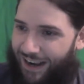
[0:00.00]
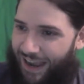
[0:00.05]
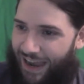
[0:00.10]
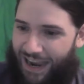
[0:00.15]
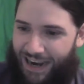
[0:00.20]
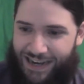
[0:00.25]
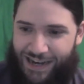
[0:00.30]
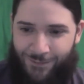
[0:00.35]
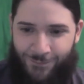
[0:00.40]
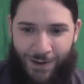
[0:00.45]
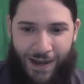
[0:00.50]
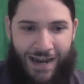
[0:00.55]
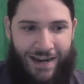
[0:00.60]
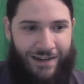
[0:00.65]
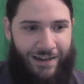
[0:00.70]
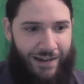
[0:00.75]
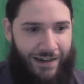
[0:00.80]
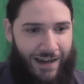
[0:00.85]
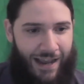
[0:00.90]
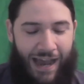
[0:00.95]
I can
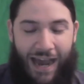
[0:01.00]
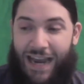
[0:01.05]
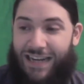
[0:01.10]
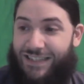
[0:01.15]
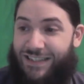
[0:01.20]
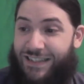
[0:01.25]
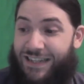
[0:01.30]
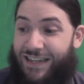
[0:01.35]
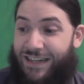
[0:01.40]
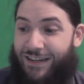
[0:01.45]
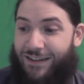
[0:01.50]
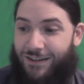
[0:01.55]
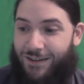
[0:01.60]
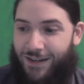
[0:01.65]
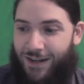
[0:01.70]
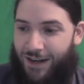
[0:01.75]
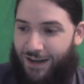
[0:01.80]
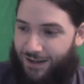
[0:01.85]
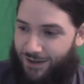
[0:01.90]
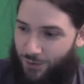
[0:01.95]
find it. I seen it.
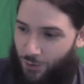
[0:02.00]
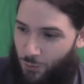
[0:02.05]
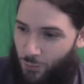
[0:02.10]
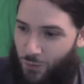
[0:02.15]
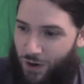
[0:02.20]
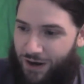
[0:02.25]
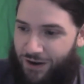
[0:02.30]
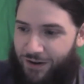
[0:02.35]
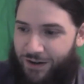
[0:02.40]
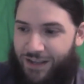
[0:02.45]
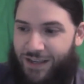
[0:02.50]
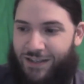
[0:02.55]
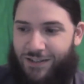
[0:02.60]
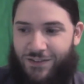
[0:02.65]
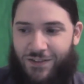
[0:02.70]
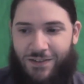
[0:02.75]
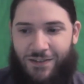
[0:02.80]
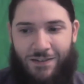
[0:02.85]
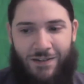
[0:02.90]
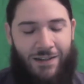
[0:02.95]
Know where it
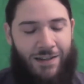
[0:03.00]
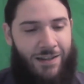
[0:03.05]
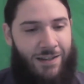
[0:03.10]
is.